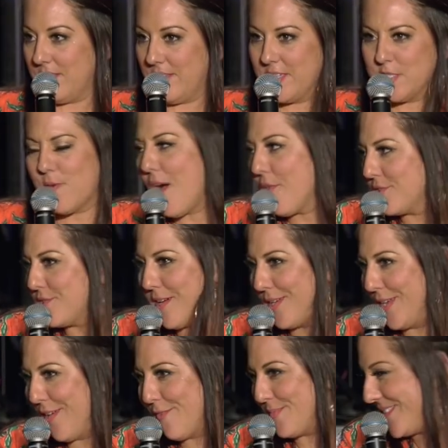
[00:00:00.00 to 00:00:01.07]
His father's not
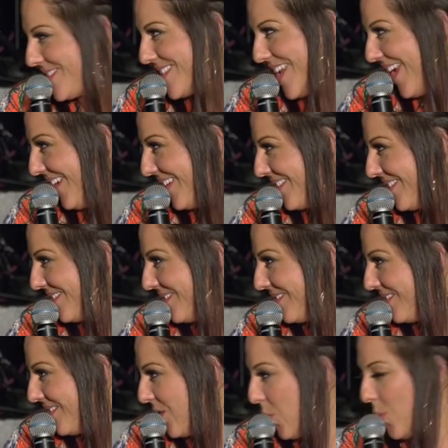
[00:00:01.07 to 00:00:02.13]
going to give him a snake.
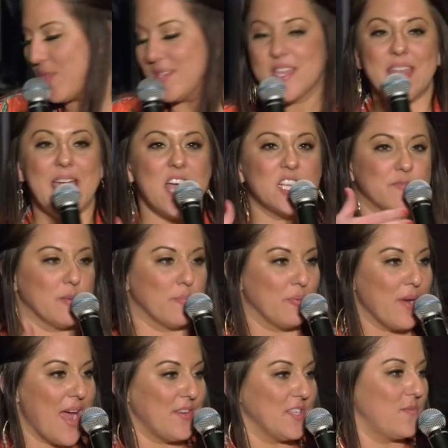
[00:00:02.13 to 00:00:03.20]
Or when the son asks for bread,